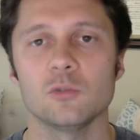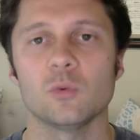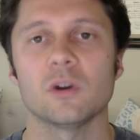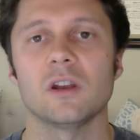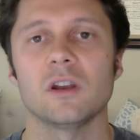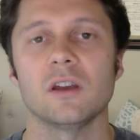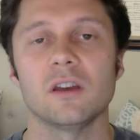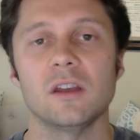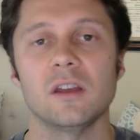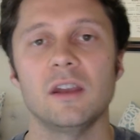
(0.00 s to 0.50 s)
we're
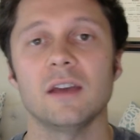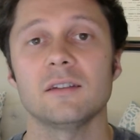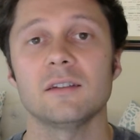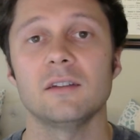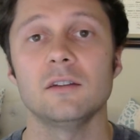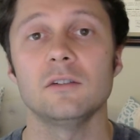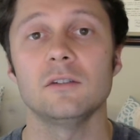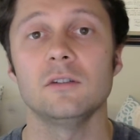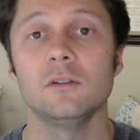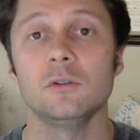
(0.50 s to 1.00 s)
going to connect
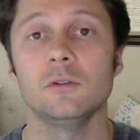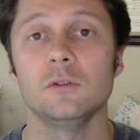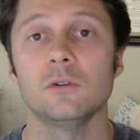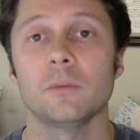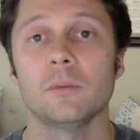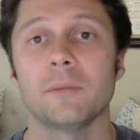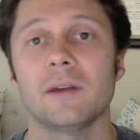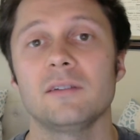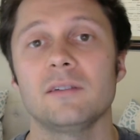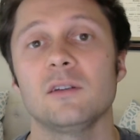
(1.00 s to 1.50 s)
it to
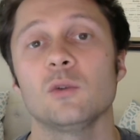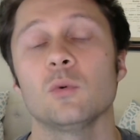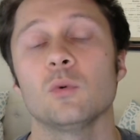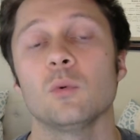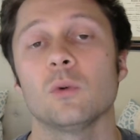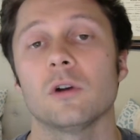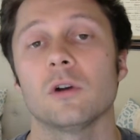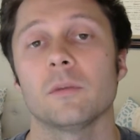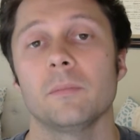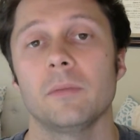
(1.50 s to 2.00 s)
a MySQL
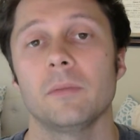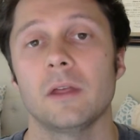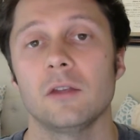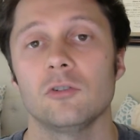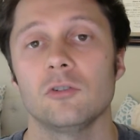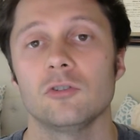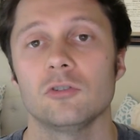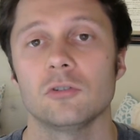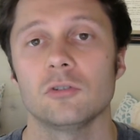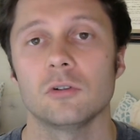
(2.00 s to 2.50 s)

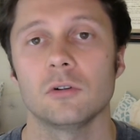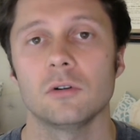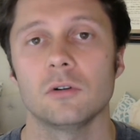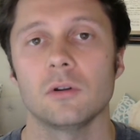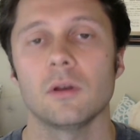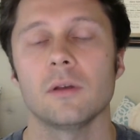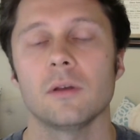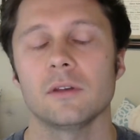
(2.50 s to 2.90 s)
Workbench or